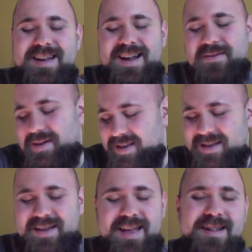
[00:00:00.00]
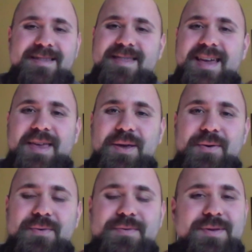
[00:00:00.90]
Anyway, again, thank
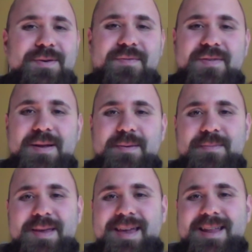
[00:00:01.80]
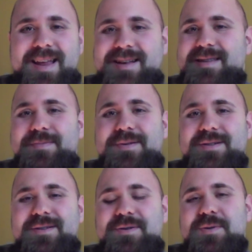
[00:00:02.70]
you. You can find me at
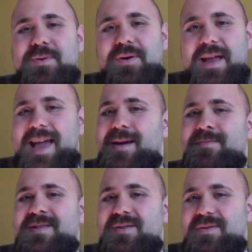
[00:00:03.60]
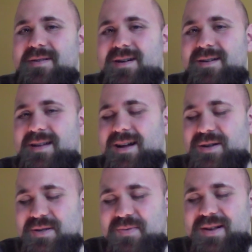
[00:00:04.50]
atypical_games
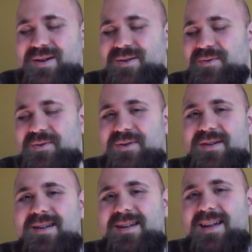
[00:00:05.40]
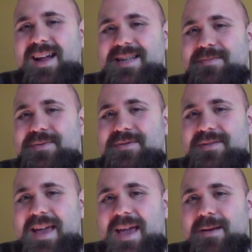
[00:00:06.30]
on Twitter or
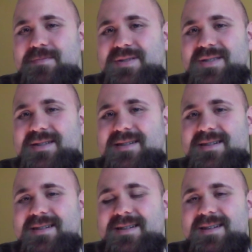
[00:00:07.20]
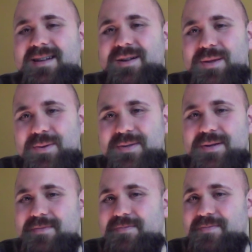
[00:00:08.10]
atypical games on
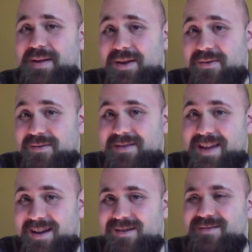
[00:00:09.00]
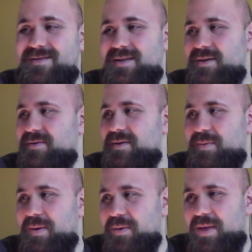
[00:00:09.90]
YouTube, but you're already here, so
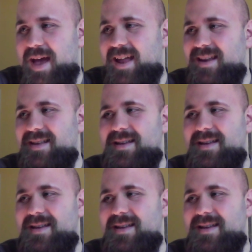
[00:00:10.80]
you know that.